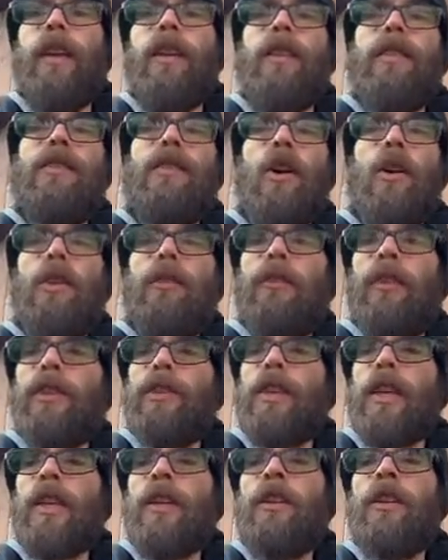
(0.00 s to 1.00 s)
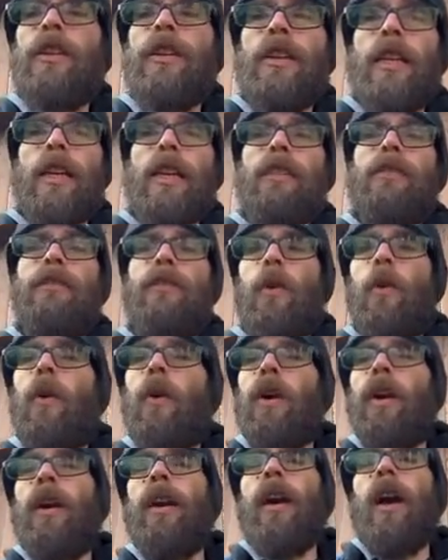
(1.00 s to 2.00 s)
So the first thing you're going to need
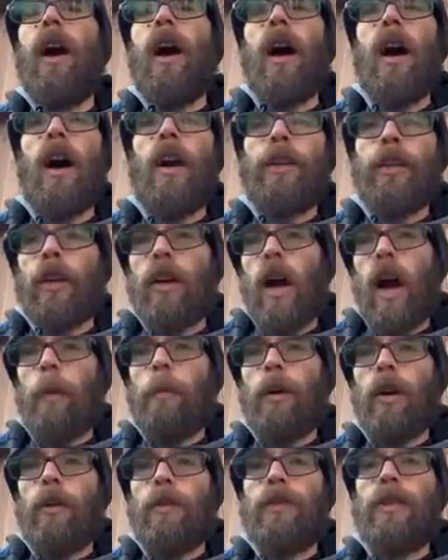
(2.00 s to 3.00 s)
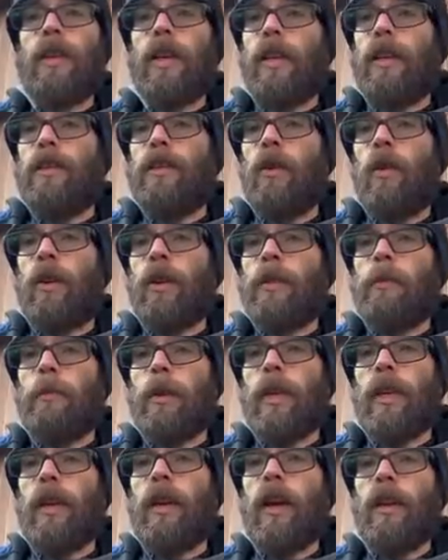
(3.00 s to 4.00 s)
for your compost is going to
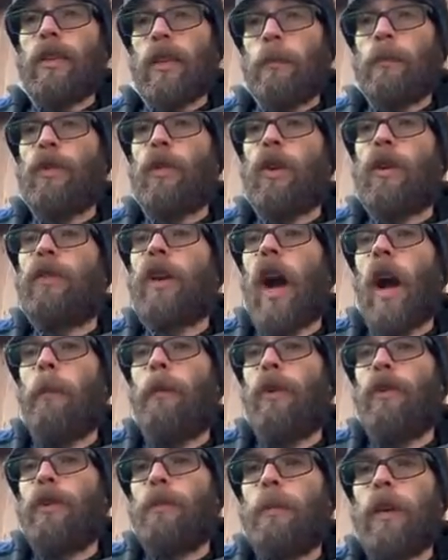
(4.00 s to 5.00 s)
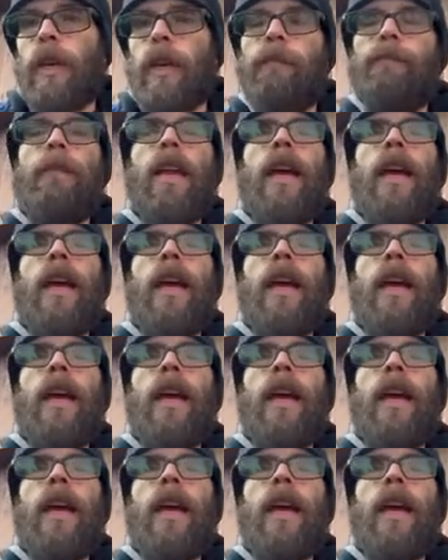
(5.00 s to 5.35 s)
be some sort of compost pit.